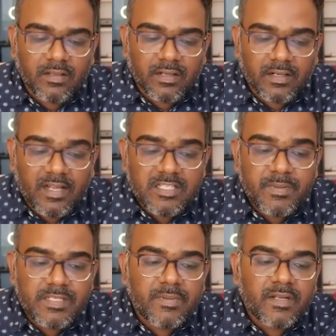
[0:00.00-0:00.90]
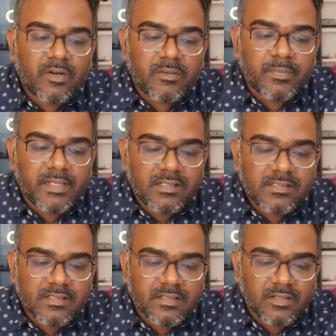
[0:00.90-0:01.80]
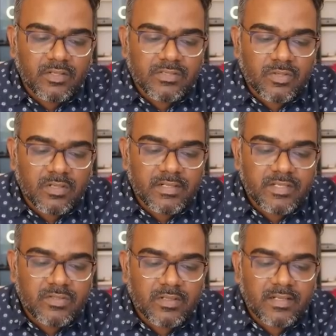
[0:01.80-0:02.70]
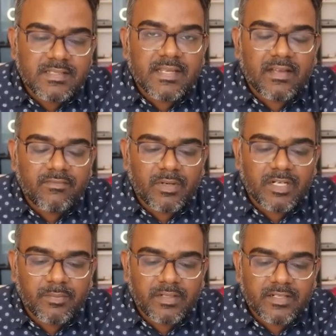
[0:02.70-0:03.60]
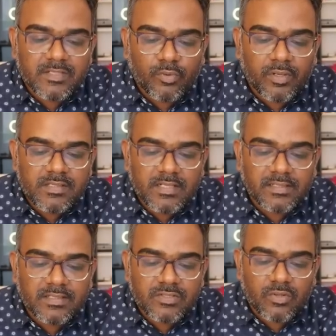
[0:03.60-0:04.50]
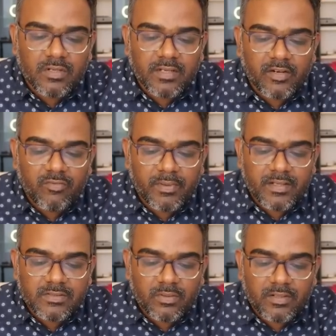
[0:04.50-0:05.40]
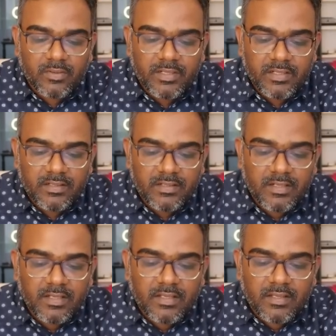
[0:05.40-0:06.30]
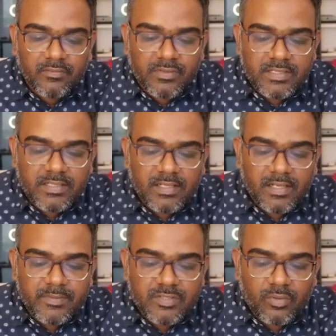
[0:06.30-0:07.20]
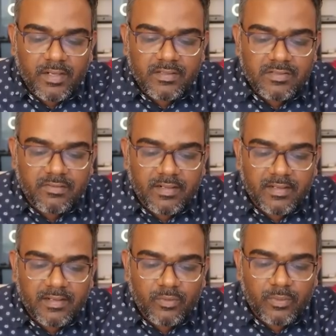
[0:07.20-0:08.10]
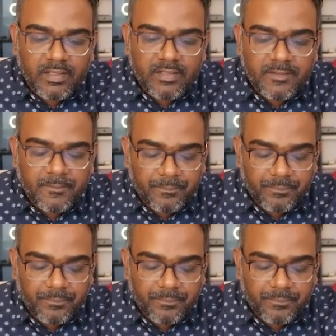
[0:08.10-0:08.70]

a large base breakout means the stock needs to at least have multiple touch points and then the stock kind of breaks out. Now here, if you see, I'm just drawing this trend line over here